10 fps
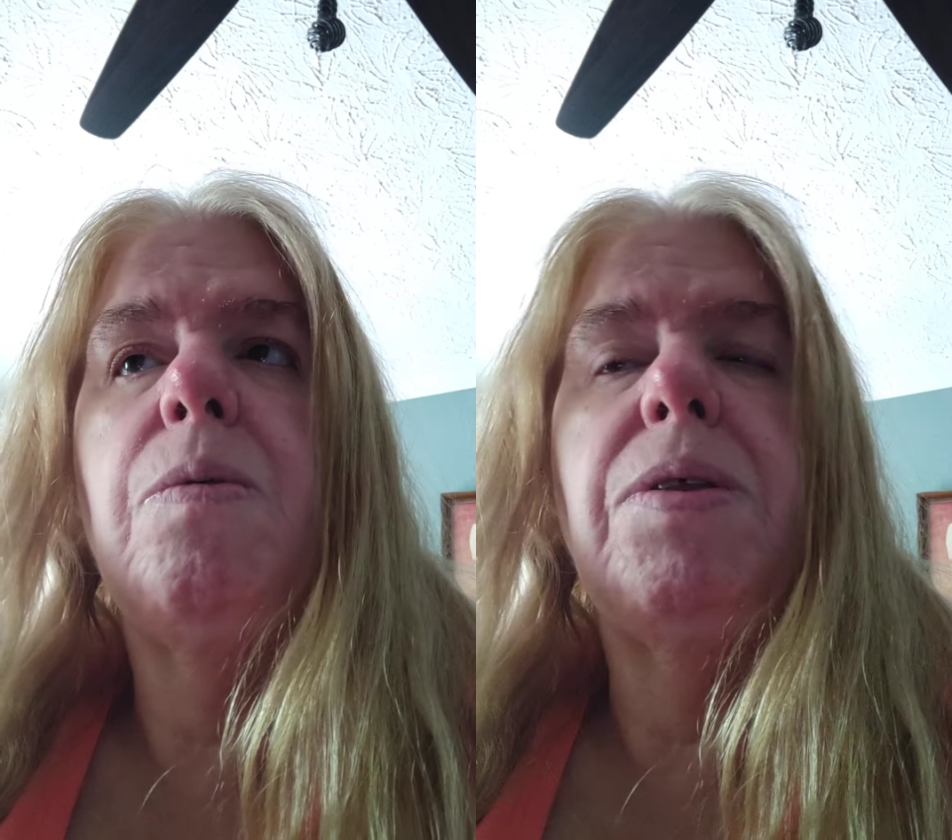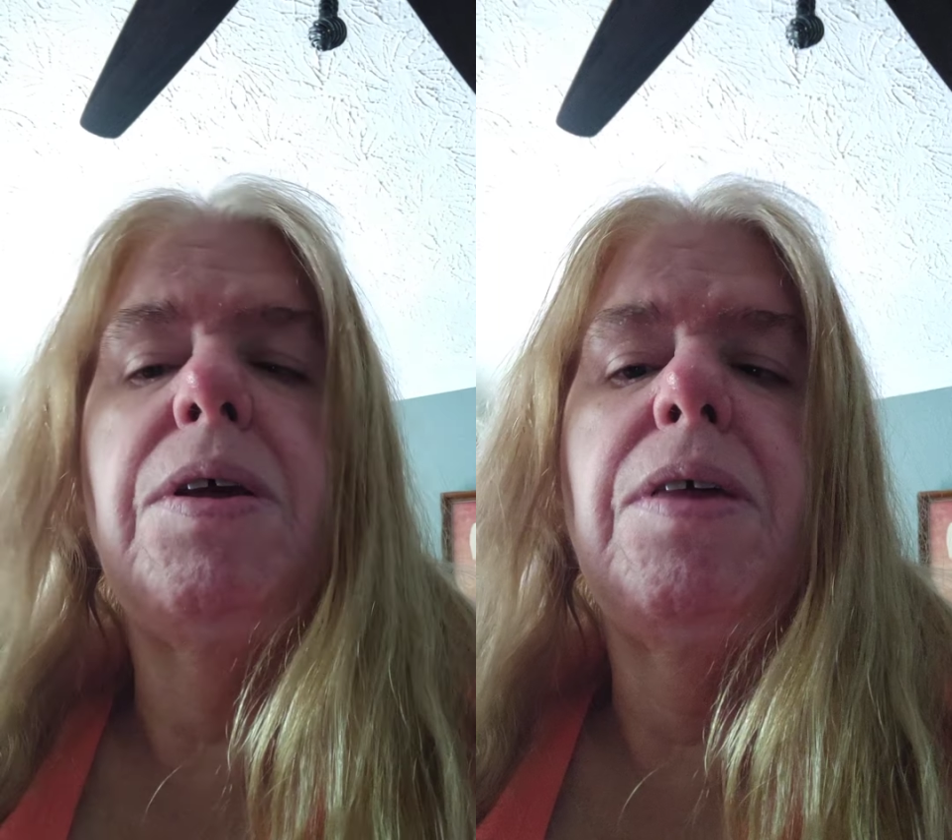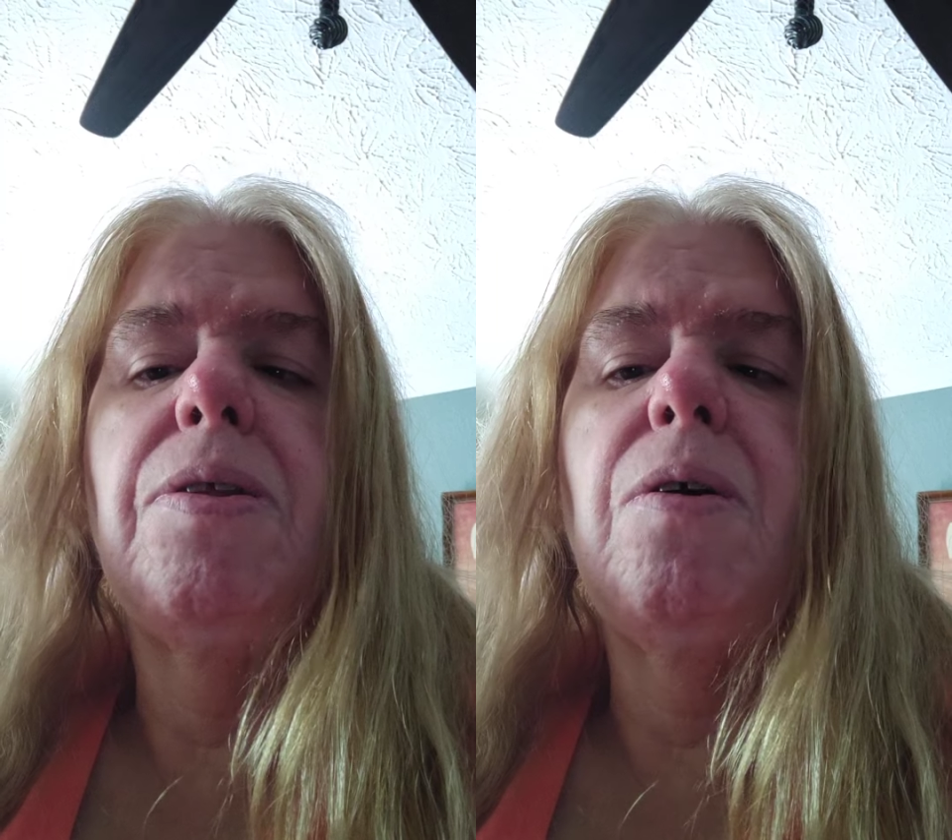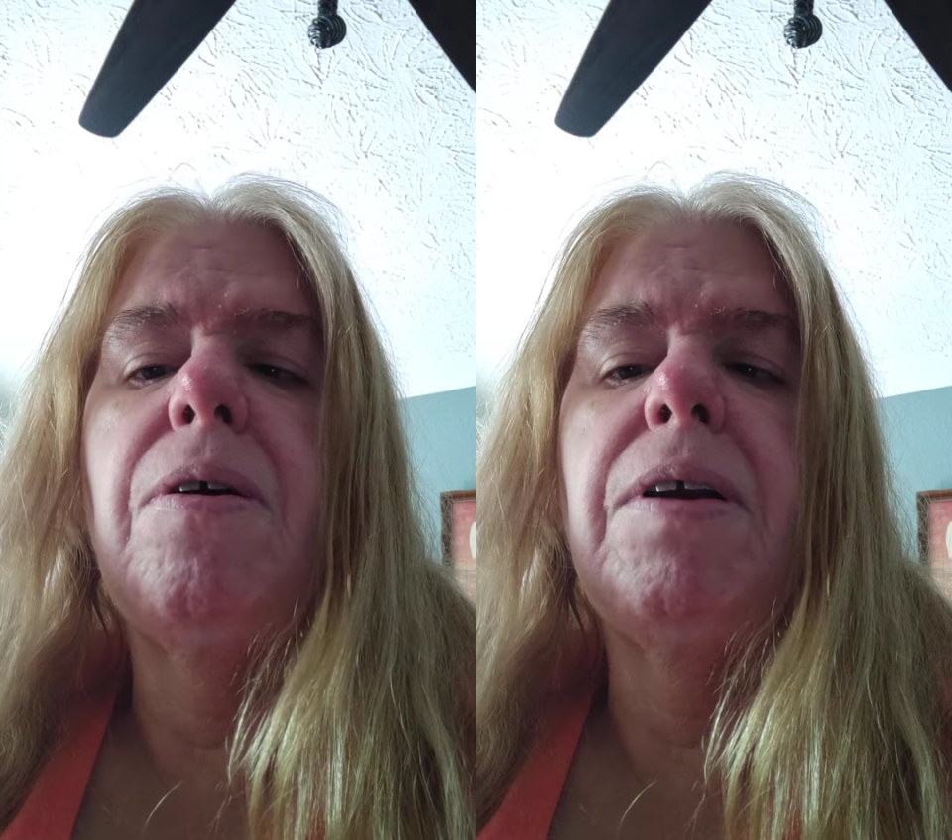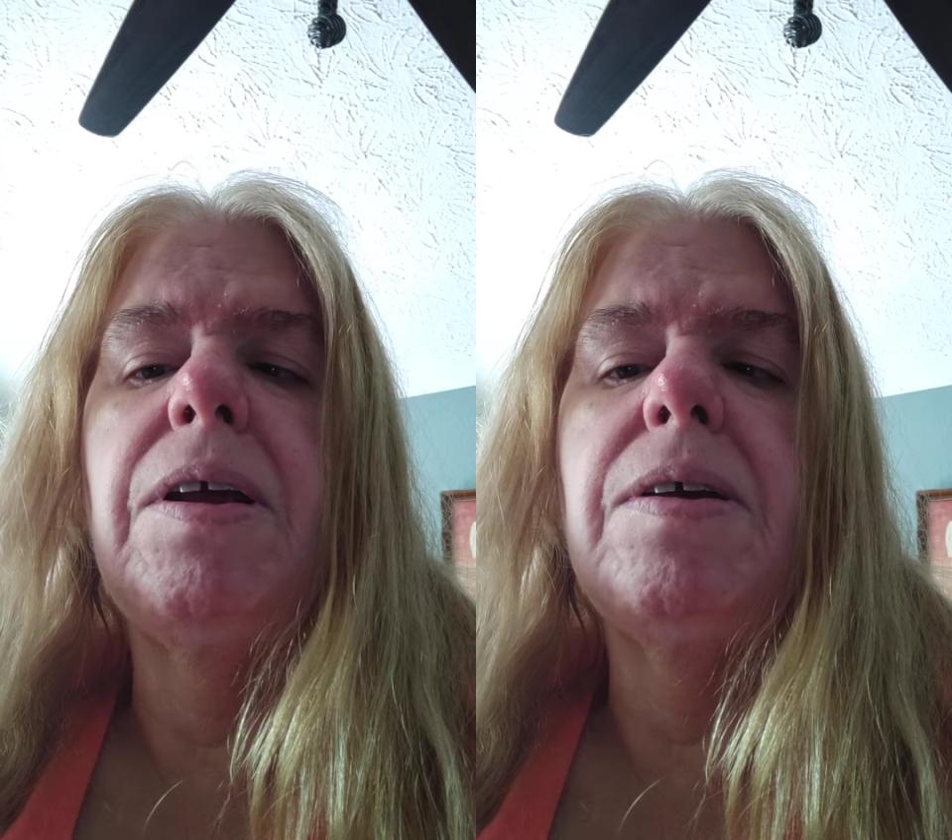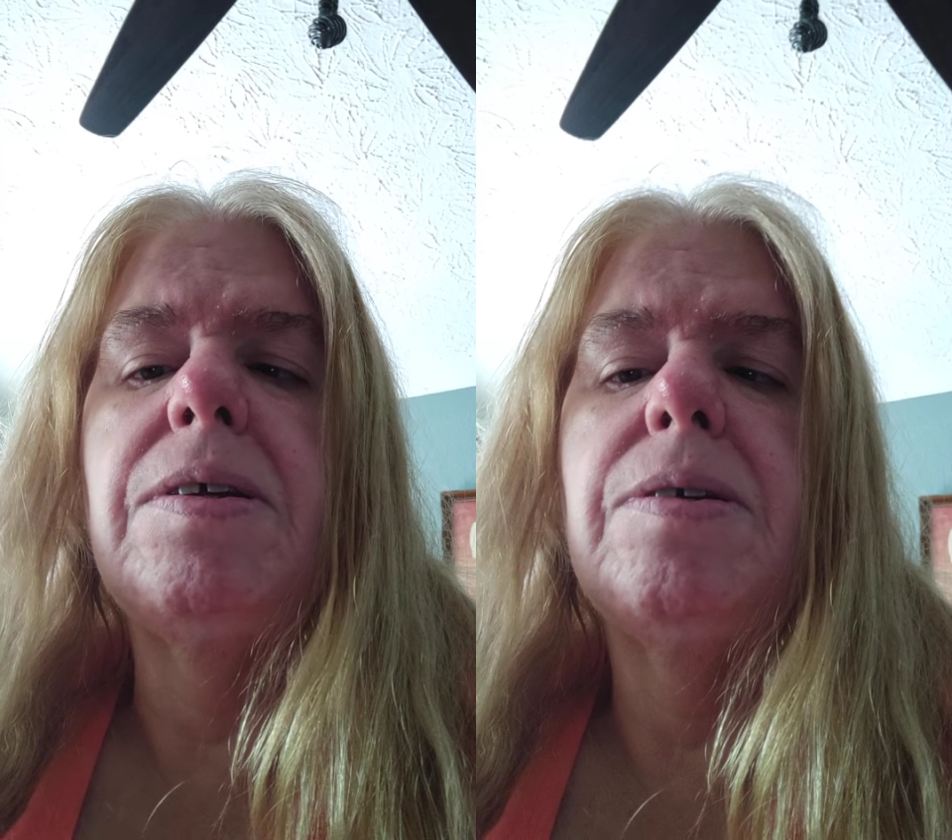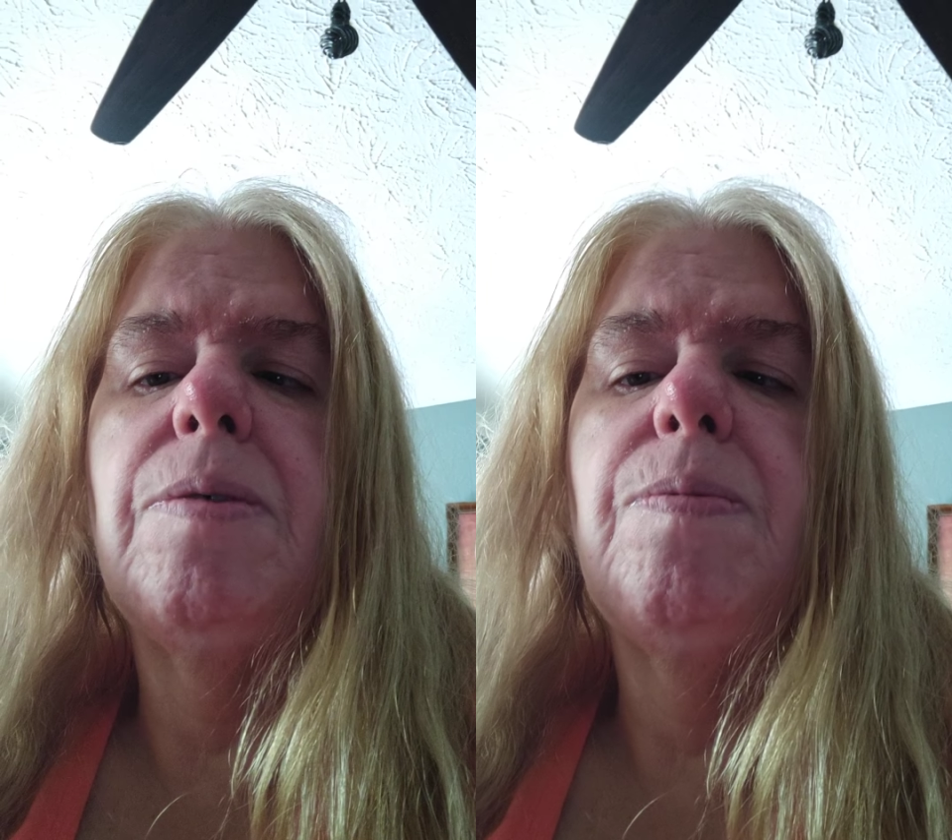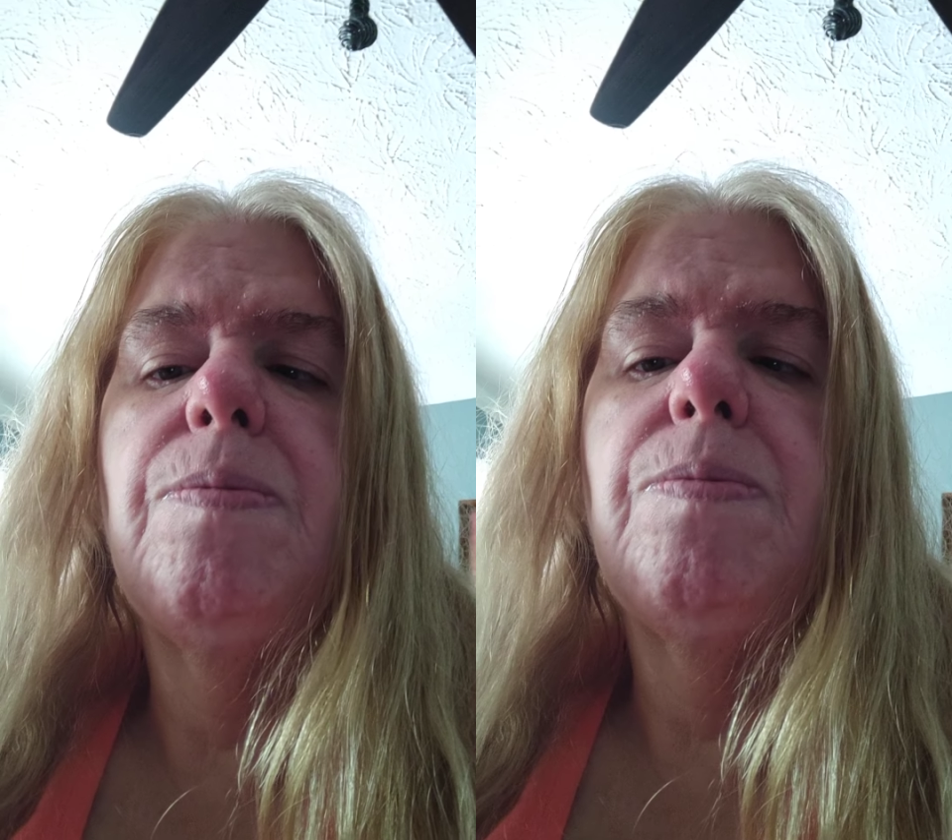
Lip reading: with the authorities.